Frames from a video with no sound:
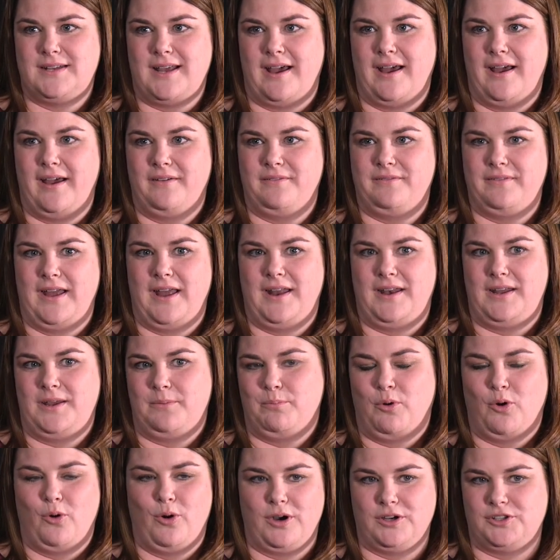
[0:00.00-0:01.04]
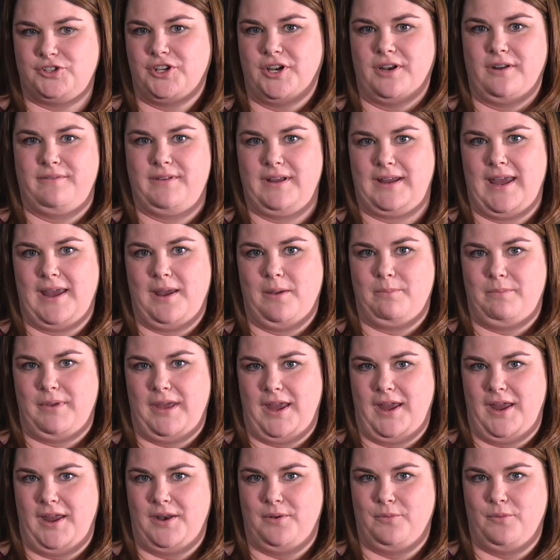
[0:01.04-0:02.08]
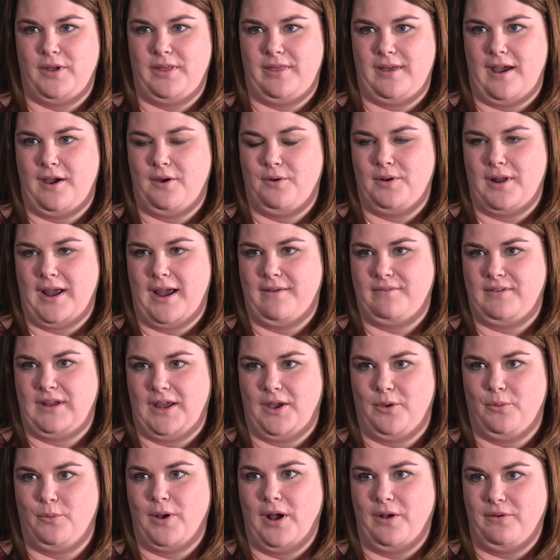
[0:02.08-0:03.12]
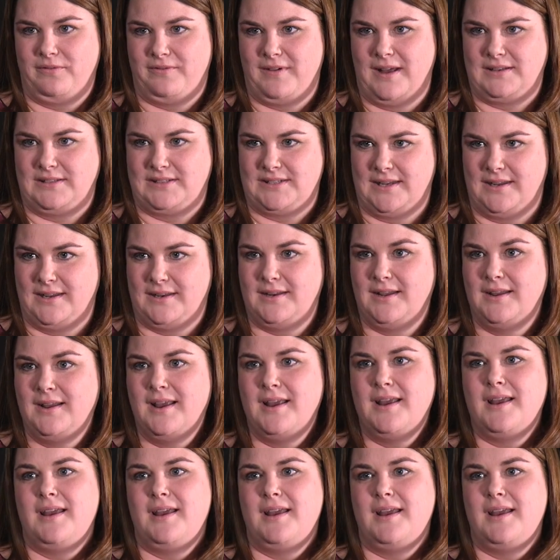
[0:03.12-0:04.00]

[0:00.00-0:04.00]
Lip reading: have any portion of a campaign without having it well funded.